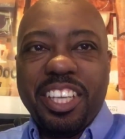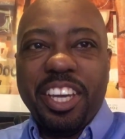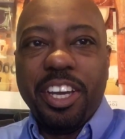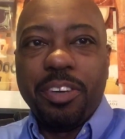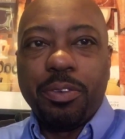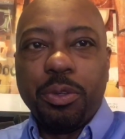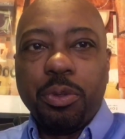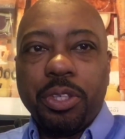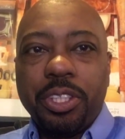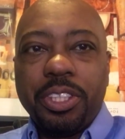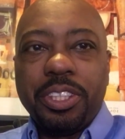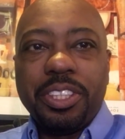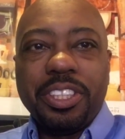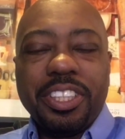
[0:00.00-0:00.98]
Hey
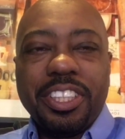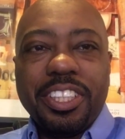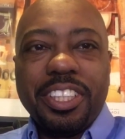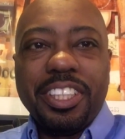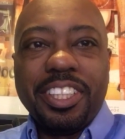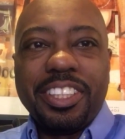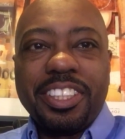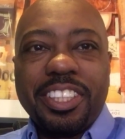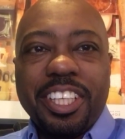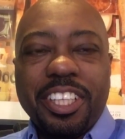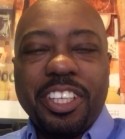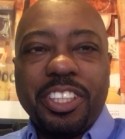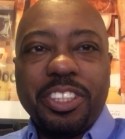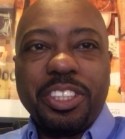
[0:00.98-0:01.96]
everyone, it's
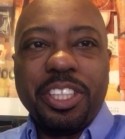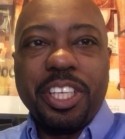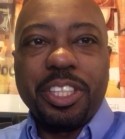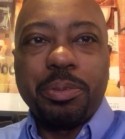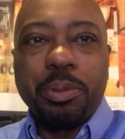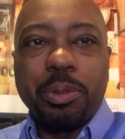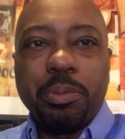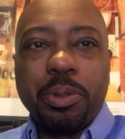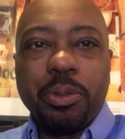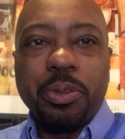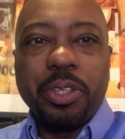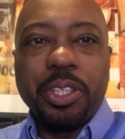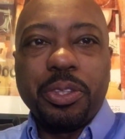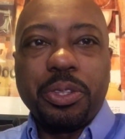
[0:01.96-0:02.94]
technology expert
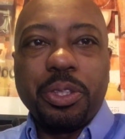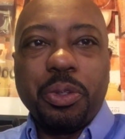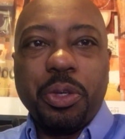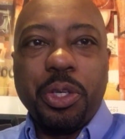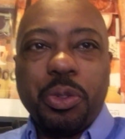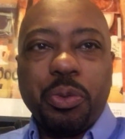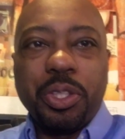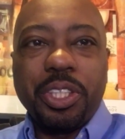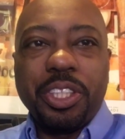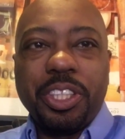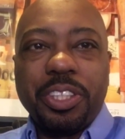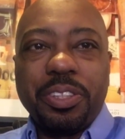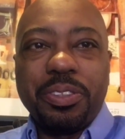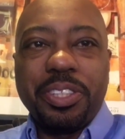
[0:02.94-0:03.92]
Burton Kelso here with
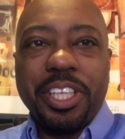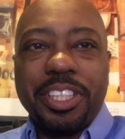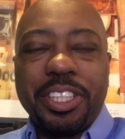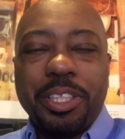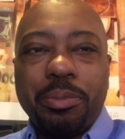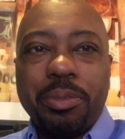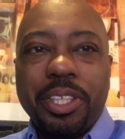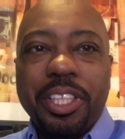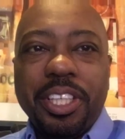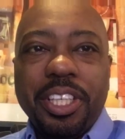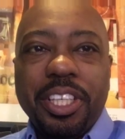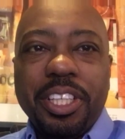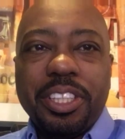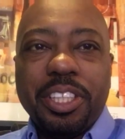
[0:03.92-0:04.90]
another tech tip
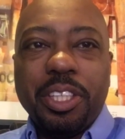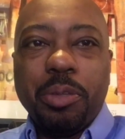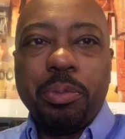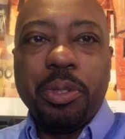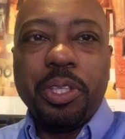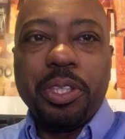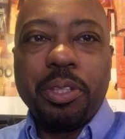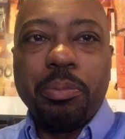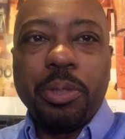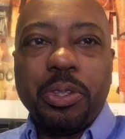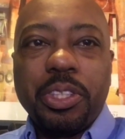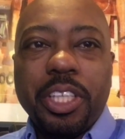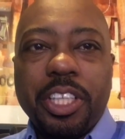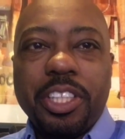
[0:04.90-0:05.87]
to help you get the
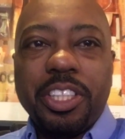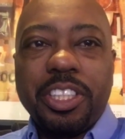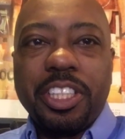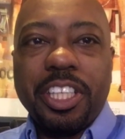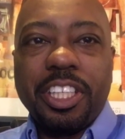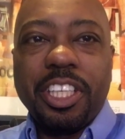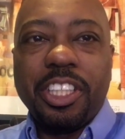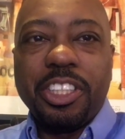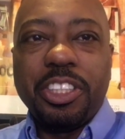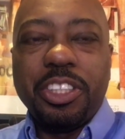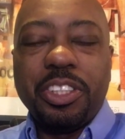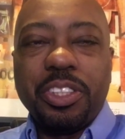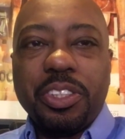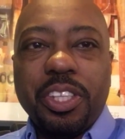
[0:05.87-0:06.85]
most out of the
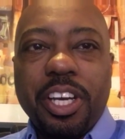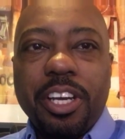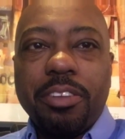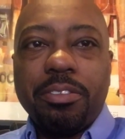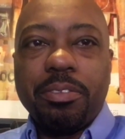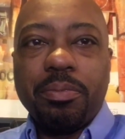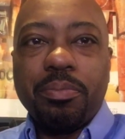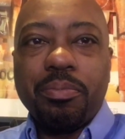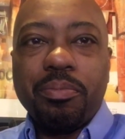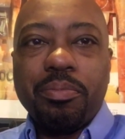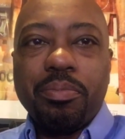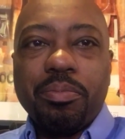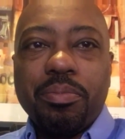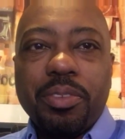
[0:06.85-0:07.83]
technology in your life.
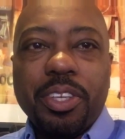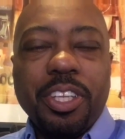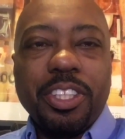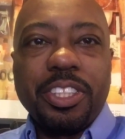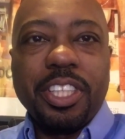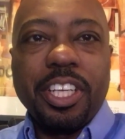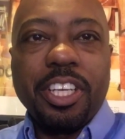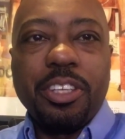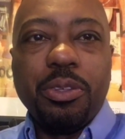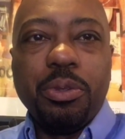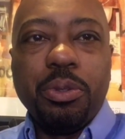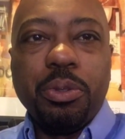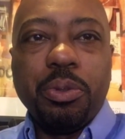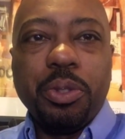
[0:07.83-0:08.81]
It looks like
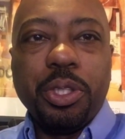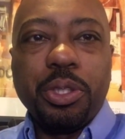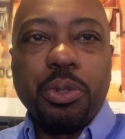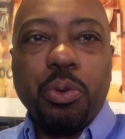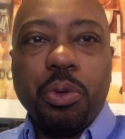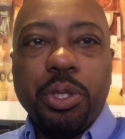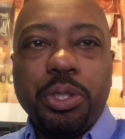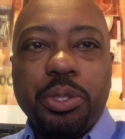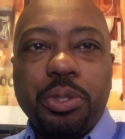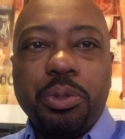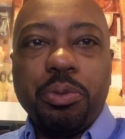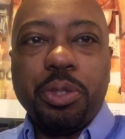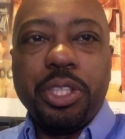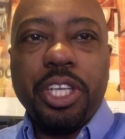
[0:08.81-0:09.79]
Google is going
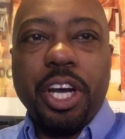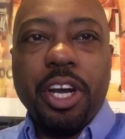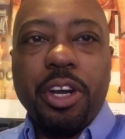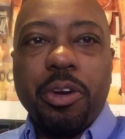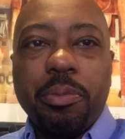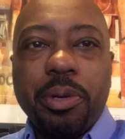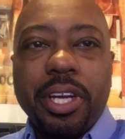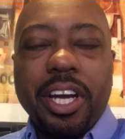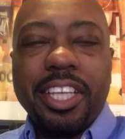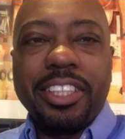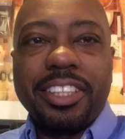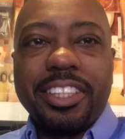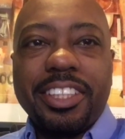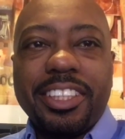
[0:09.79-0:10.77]
to retire
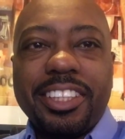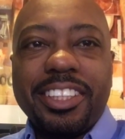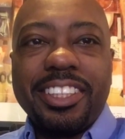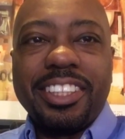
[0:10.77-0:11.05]
Picasa.